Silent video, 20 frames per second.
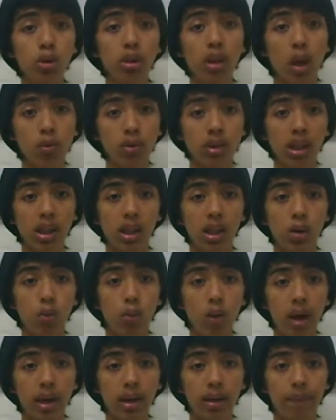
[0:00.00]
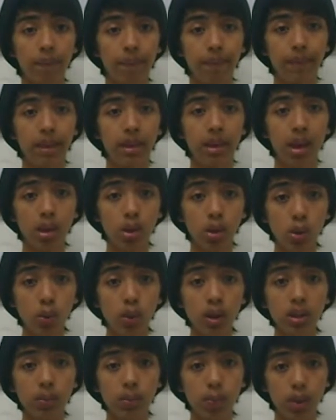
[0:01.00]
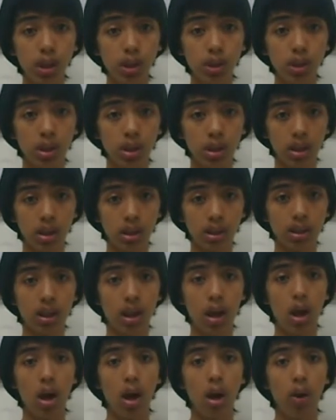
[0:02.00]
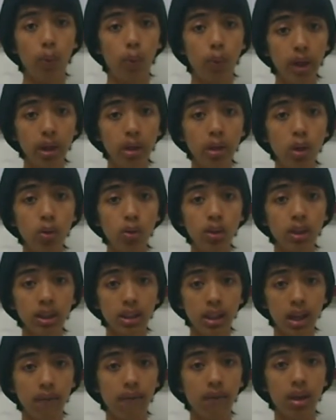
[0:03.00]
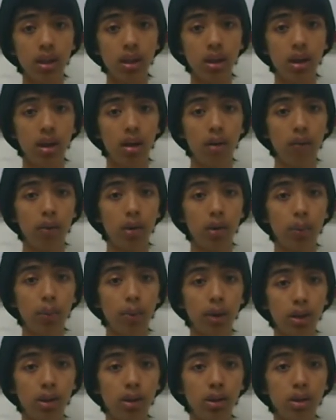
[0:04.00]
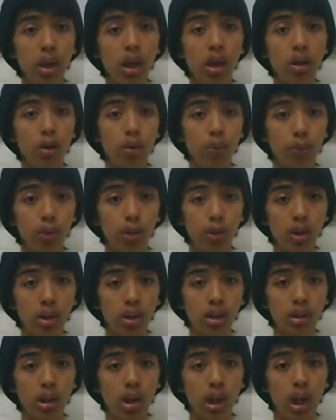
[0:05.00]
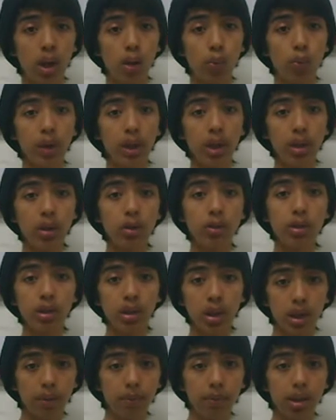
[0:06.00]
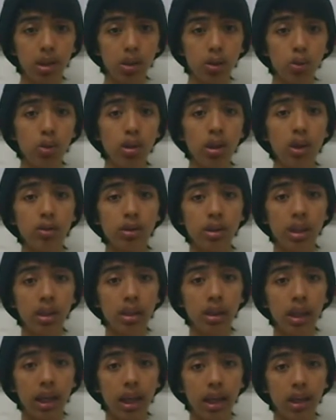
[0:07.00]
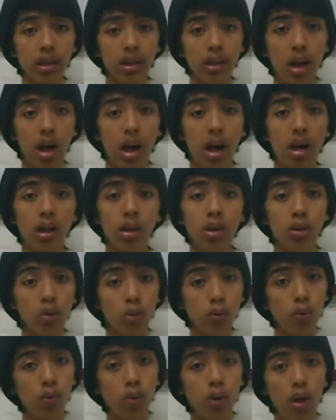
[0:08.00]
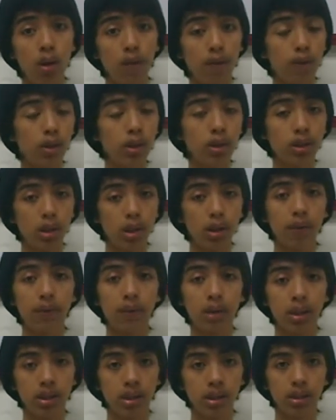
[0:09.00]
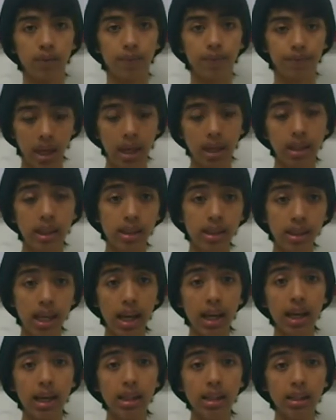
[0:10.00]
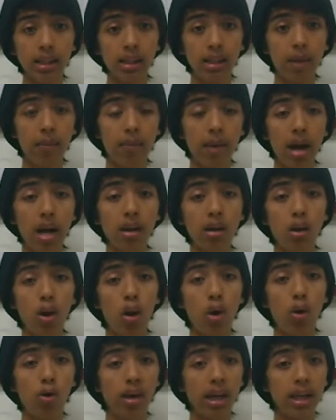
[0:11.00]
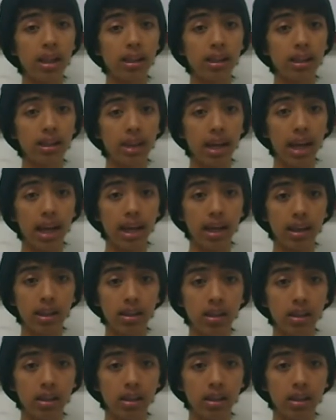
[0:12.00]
2001. The newest version is the Windows 7 for personal computers and Windows Server 2008 R2 for servers. The second is the Mac OS X,